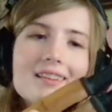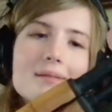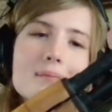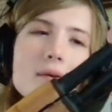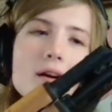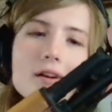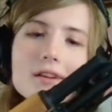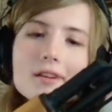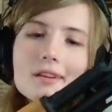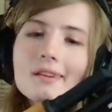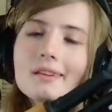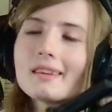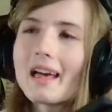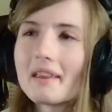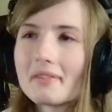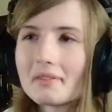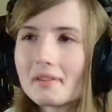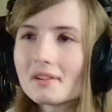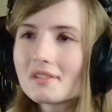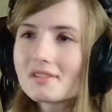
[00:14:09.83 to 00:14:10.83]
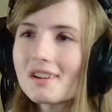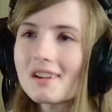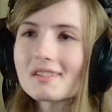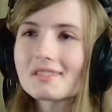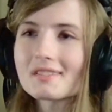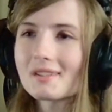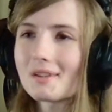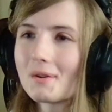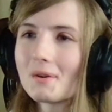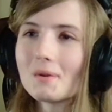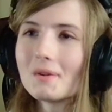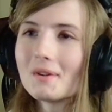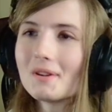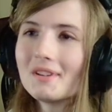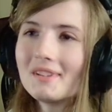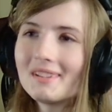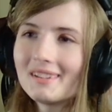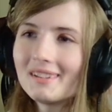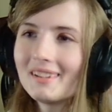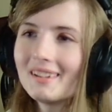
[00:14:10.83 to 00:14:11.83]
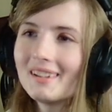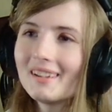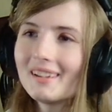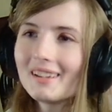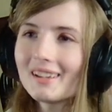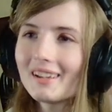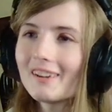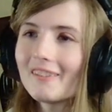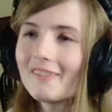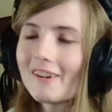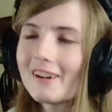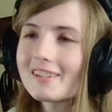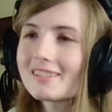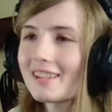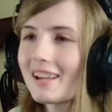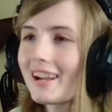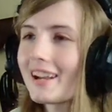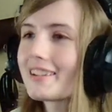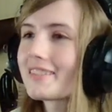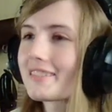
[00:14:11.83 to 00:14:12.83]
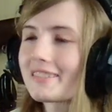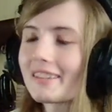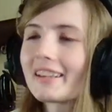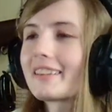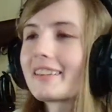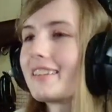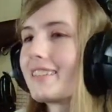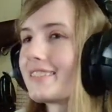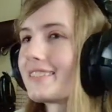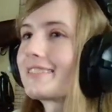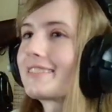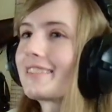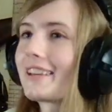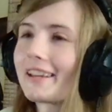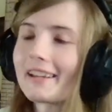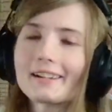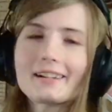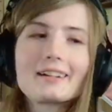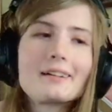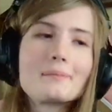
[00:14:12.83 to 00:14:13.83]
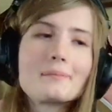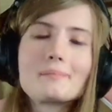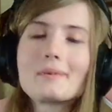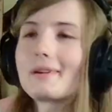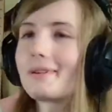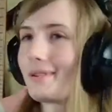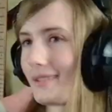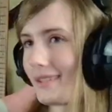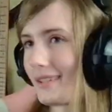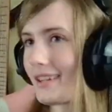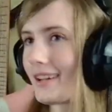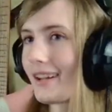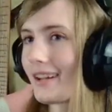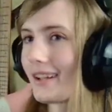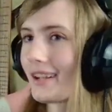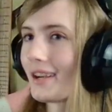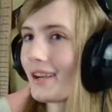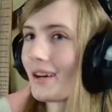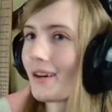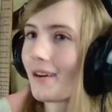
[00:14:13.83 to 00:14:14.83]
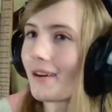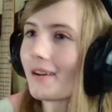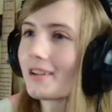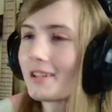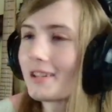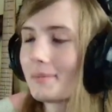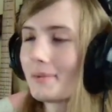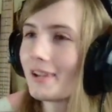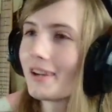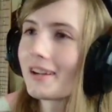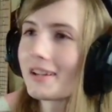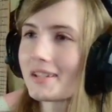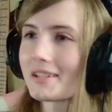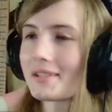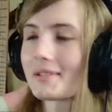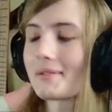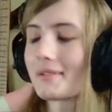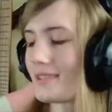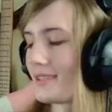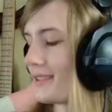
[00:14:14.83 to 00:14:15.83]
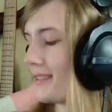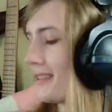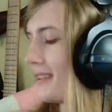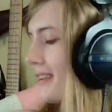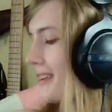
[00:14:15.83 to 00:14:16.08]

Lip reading: Other than that, they're just cool. I just like the aesthetic better than an AR, to be honest with you.